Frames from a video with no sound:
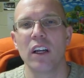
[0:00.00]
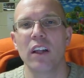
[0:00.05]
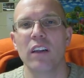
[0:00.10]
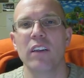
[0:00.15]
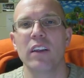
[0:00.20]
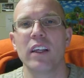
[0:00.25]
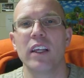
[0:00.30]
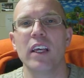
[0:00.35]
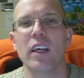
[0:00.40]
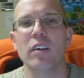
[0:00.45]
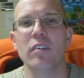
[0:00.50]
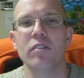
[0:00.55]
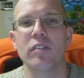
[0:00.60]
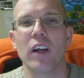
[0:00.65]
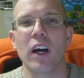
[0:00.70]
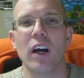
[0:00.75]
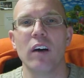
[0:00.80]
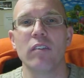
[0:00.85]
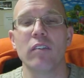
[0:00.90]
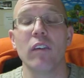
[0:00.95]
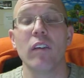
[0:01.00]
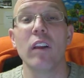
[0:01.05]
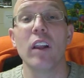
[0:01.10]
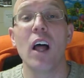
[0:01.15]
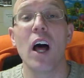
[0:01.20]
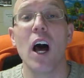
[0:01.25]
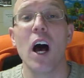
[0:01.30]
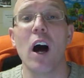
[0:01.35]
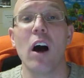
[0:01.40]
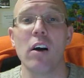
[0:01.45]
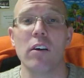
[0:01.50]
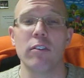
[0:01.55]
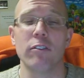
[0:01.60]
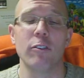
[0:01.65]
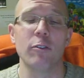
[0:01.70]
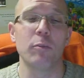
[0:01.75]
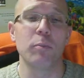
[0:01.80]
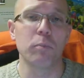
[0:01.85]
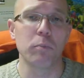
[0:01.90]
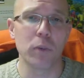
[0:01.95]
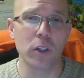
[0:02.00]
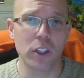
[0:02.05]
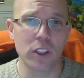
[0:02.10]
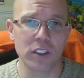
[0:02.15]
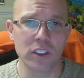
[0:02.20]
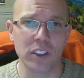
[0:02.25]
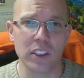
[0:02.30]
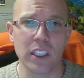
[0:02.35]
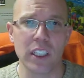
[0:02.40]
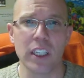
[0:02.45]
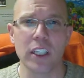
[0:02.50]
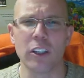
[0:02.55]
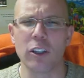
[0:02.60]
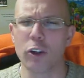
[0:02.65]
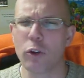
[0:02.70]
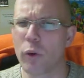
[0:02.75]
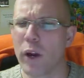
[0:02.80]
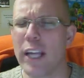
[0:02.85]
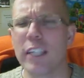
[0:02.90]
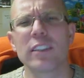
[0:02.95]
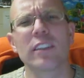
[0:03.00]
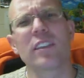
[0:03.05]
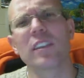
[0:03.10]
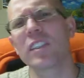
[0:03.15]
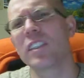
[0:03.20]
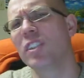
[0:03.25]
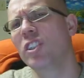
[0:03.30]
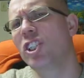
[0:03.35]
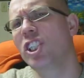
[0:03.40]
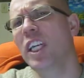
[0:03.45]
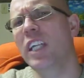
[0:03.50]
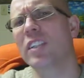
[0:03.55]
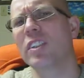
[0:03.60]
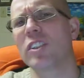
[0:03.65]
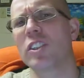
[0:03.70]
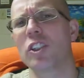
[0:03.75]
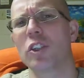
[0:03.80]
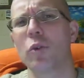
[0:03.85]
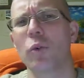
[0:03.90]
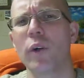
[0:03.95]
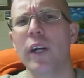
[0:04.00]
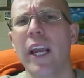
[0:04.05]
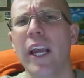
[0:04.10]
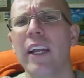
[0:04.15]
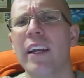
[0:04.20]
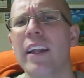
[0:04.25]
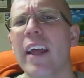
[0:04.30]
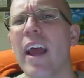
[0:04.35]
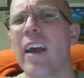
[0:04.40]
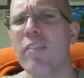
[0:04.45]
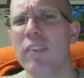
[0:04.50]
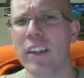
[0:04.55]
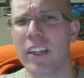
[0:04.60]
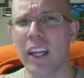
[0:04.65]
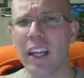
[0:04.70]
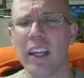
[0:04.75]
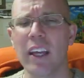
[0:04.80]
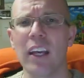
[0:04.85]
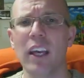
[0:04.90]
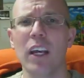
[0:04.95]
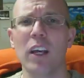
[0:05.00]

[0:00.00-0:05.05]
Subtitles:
The gift of love, mercy, and grace. Because Jesus created everything.